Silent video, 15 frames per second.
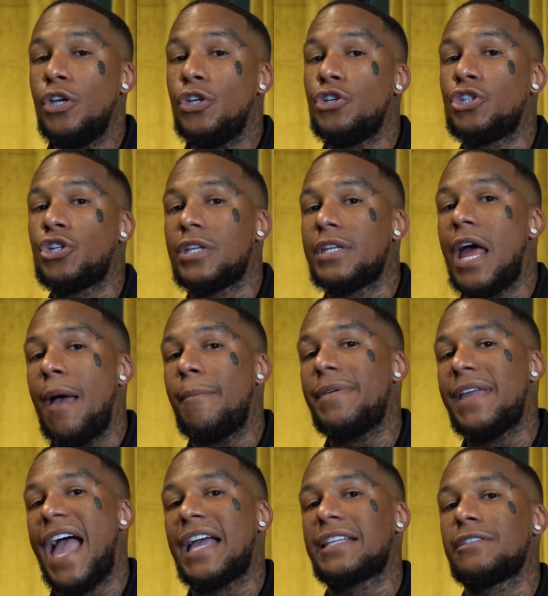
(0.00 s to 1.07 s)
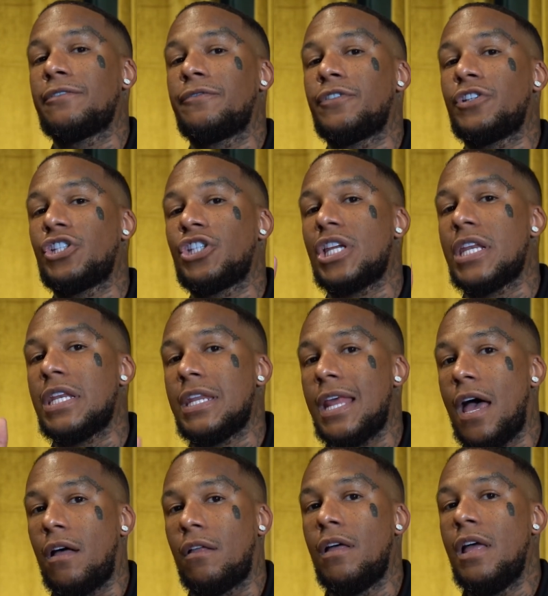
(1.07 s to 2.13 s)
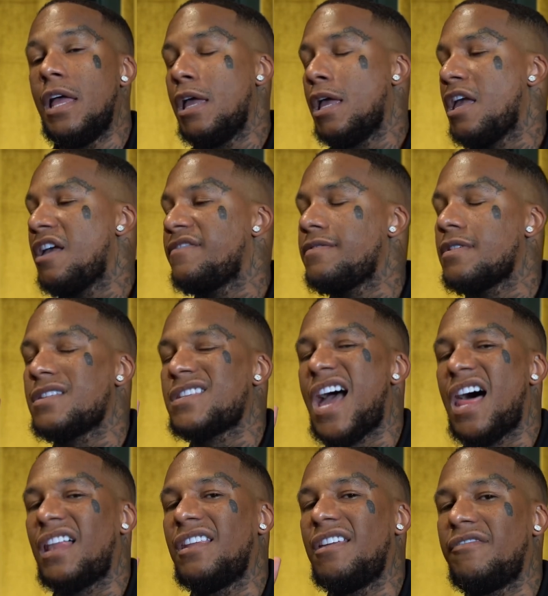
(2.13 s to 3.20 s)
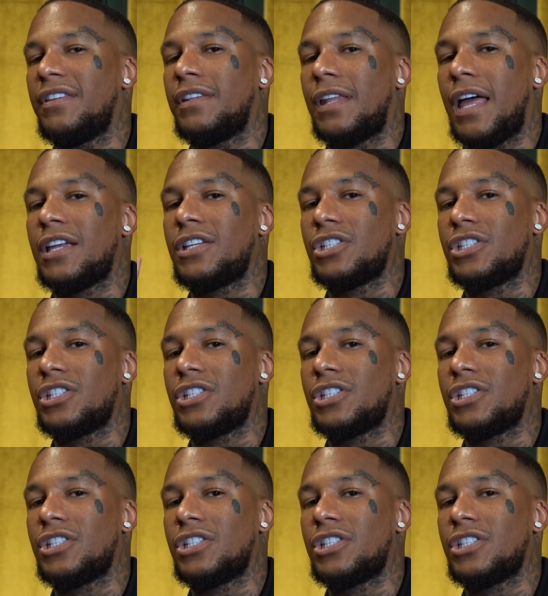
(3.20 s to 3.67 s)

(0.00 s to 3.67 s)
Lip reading: you should not be asking for Chanel if you're not living like